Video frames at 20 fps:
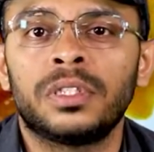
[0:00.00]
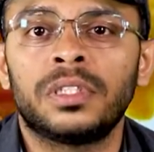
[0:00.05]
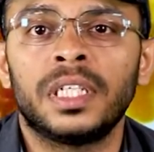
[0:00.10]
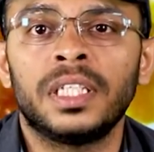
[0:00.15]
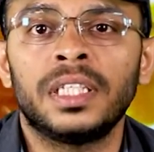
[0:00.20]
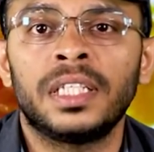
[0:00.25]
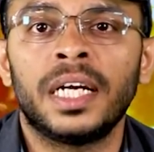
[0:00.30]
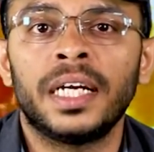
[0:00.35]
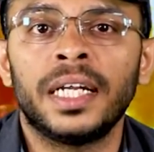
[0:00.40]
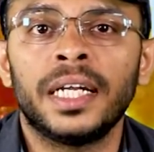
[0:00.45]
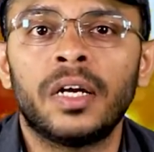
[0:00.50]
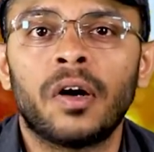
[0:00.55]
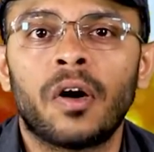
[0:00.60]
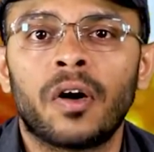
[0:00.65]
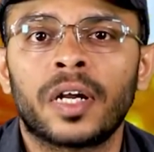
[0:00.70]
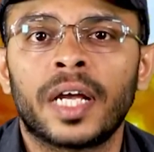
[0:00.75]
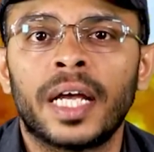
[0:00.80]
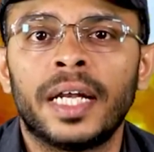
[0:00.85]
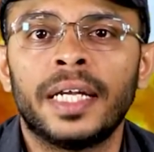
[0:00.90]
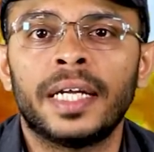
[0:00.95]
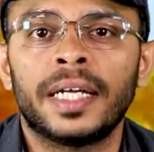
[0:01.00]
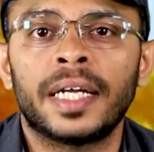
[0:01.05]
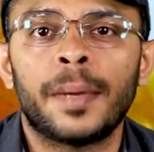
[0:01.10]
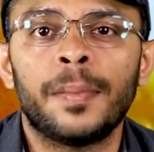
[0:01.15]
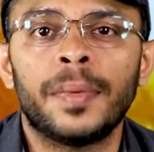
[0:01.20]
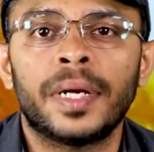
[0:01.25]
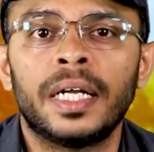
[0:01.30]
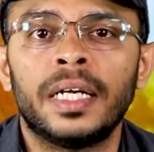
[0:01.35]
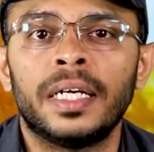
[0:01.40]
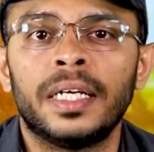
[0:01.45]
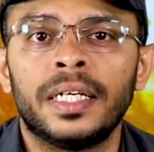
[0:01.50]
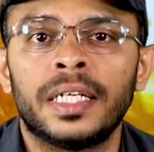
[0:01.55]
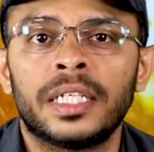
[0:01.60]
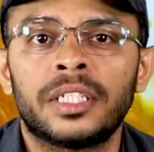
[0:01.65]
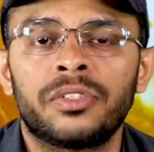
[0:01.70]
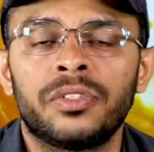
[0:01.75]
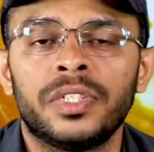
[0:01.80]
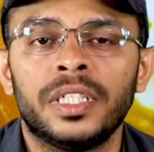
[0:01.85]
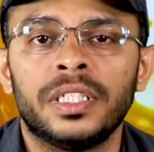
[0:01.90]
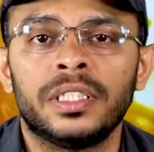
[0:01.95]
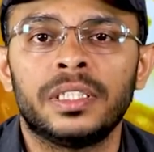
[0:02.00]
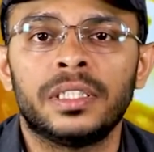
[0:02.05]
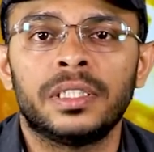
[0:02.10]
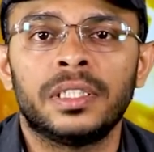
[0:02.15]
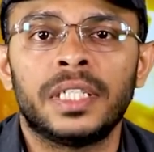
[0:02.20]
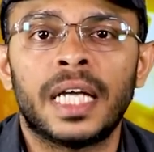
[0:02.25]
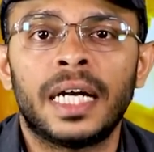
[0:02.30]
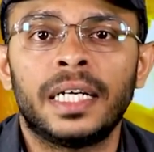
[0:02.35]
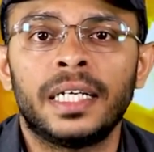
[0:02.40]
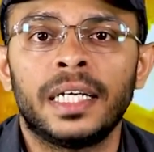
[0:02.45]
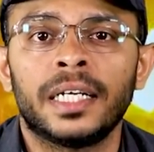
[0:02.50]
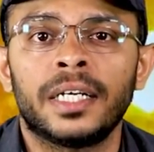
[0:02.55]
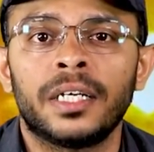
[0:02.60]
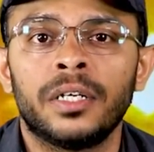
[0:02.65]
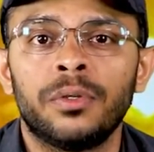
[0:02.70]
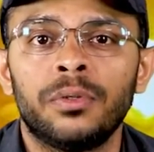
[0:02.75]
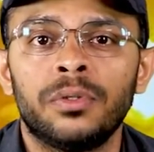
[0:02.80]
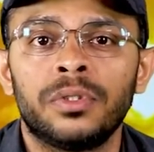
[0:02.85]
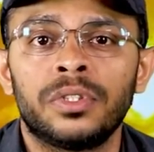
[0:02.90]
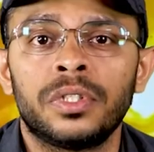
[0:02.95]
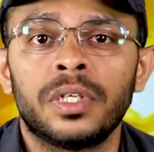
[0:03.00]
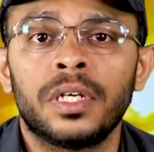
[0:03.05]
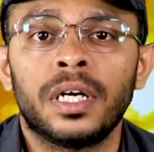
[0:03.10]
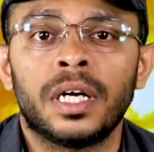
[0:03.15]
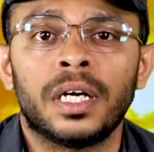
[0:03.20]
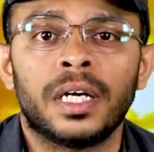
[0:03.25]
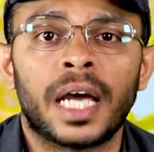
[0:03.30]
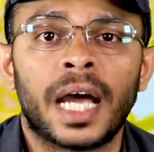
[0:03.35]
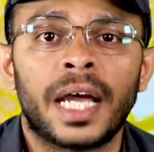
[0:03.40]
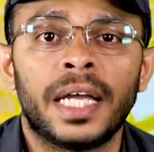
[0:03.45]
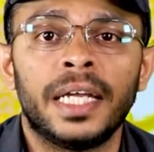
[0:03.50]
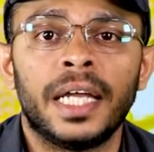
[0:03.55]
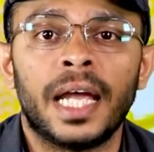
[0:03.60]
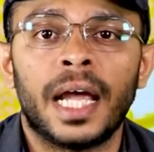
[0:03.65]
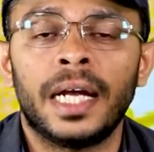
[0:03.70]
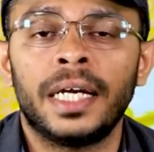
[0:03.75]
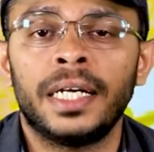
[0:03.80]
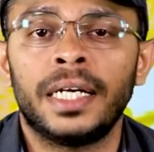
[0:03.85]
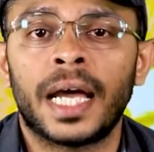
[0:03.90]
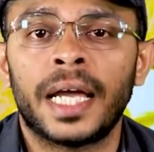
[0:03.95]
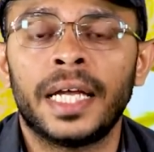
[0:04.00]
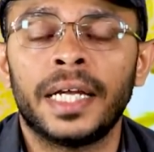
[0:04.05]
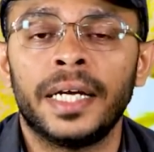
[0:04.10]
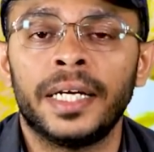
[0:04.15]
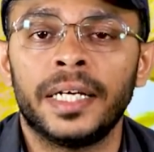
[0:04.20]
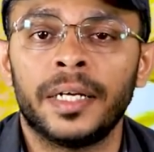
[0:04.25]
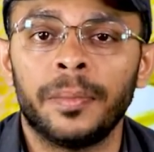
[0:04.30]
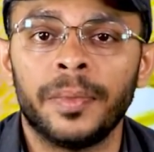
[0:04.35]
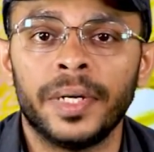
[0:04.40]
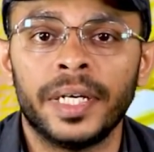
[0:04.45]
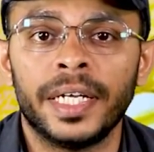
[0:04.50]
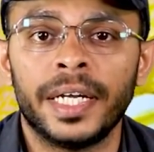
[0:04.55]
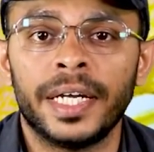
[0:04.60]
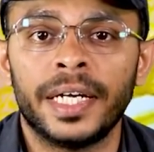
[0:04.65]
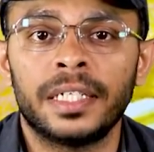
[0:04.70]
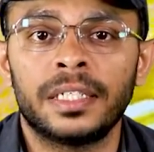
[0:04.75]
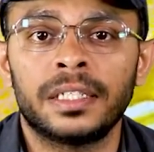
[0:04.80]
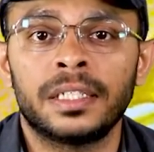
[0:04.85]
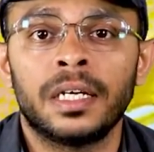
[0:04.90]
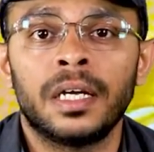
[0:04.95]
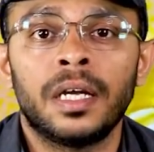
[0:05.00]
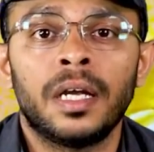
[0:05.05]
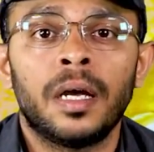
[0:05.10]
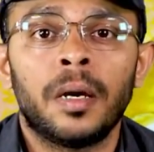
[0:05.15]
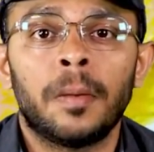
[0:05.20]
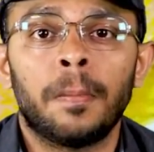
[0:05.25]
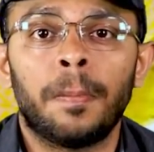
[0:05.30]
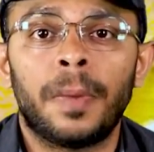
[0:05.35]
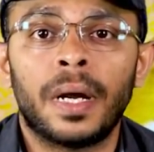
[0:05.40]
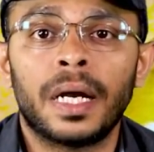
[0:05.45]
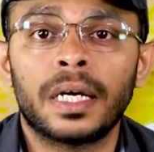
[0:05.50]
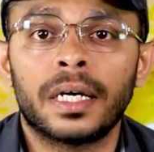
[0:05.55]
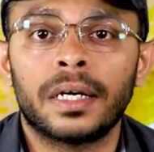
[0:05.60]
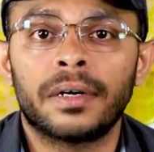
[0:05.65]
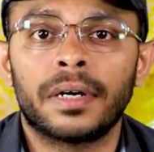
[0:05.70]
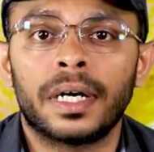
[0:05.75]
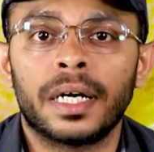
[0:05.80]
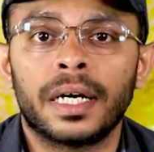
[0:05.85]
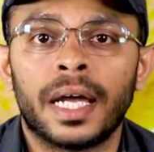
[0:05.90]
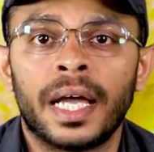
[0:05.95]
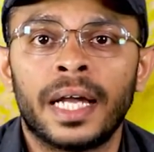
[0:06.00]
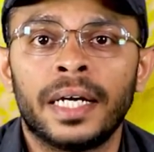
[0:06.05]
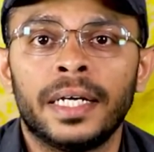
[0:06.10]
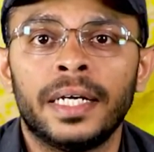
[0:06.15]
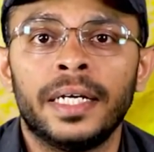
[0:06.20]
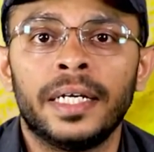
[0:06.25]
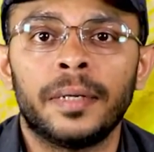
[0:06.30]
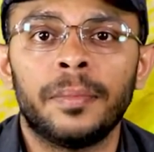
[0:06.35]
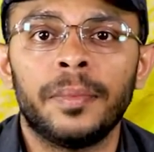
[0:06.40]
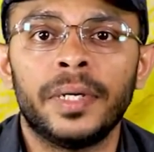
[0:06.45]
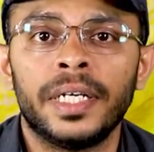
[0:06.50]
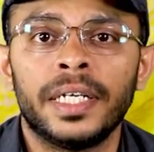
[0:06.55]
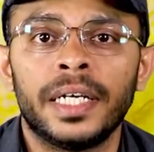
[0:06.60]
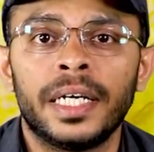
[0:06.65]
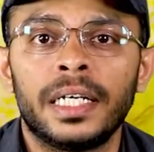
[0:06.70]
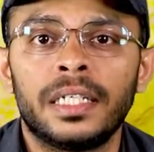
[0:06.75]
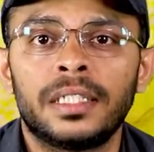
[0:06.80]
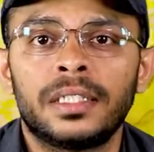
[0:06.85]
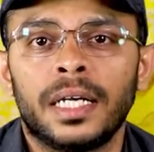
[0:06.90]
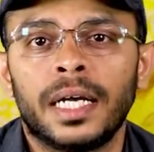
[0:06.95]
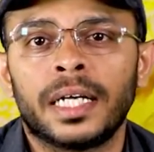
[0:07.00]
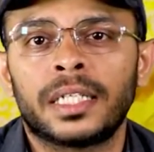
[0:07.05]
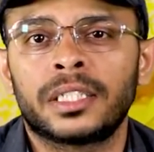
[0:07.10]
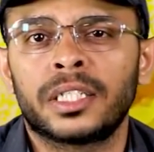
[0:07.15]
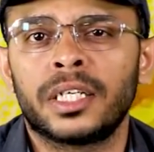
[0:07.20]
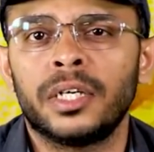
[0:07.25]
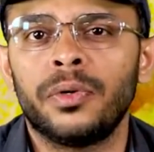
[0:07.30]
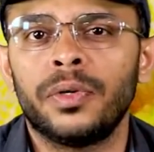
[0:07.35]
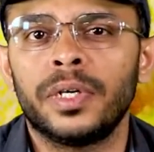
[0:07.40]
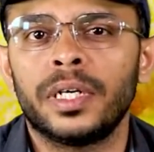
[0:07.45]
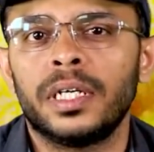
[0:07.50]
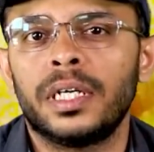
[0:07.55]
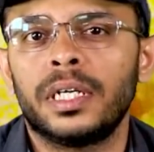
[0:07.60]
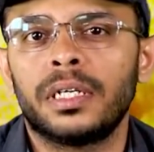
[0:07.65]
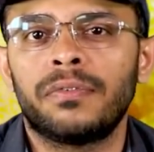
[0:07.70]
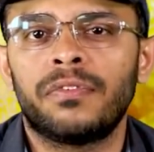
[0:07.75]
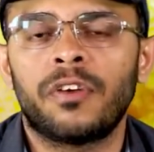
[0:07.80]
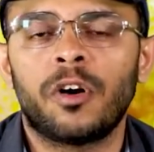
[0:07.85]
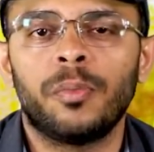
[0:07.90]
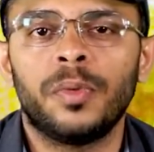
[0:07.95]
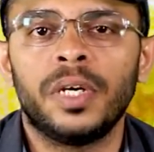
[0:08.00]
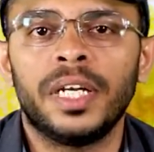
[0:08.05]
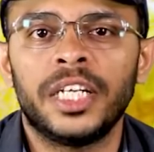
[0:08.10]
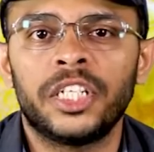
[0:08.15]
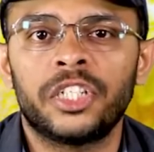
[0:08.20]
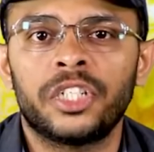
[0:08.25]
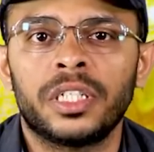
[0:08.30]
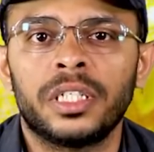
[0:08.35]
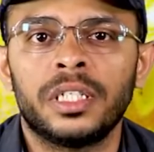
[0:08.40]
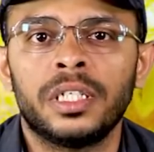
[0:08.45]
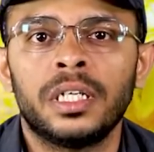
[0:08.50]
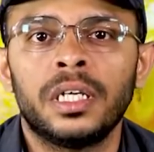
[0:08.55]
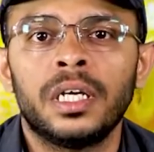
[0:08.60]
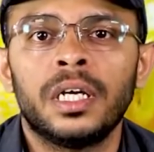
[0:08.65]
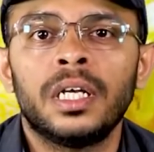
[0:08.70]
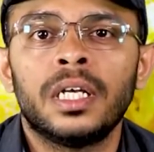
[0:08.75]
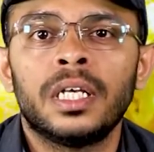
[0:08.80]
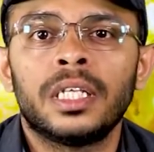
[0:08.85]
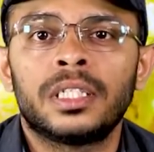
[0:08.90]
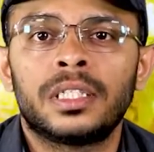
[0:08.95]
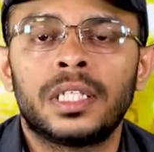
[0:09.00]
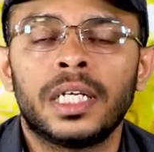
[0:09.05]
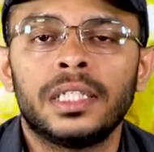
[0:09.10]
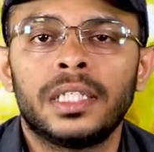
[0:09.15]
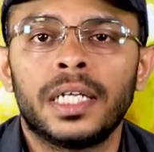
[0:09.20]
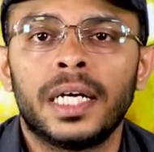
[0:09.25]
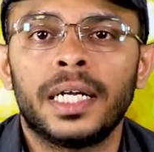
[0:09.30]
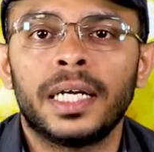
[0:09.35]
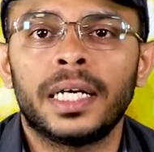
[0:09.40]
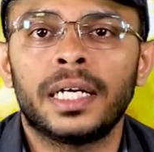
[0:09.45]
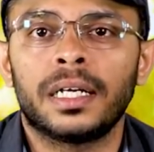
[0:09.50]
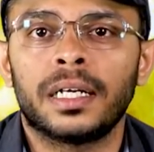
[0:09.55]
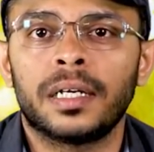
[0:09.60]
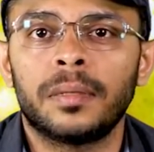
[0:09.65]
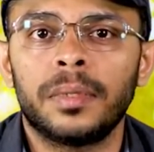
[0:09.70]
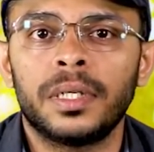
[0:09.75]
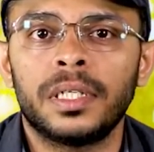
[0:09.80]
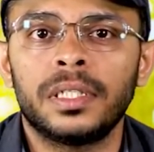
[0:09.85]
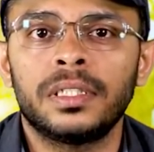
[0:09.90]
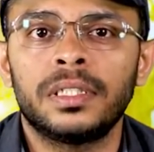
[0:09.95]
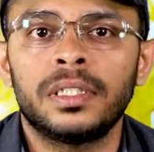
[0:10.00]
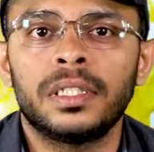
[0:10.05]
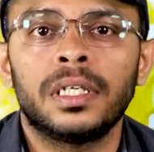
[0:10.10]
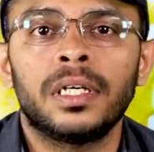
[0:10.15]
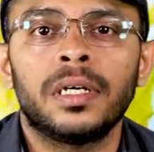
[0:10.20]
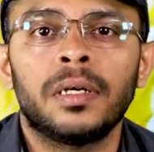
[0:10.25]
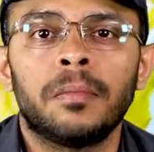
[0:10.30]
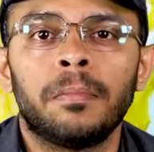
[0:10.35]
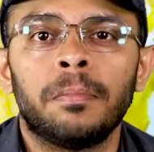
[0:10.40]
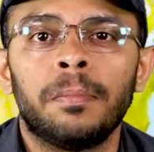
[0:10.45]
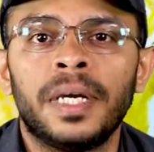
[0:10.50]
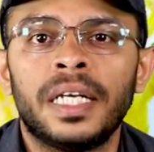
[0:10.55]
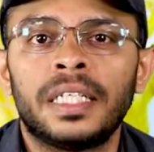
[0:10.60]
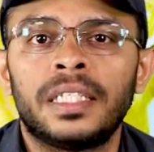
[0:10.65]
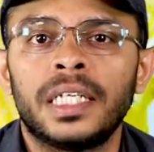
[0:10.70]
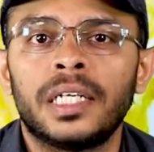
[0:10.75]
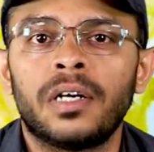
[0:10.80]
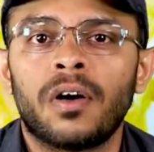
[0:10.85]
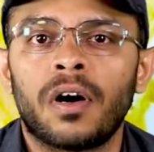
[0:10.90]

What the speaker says: synthetic organic chemical industries, that includes dye and dye intermediates, bulk drug and intermediates excluding drug formulation, synthetic rubbers, basic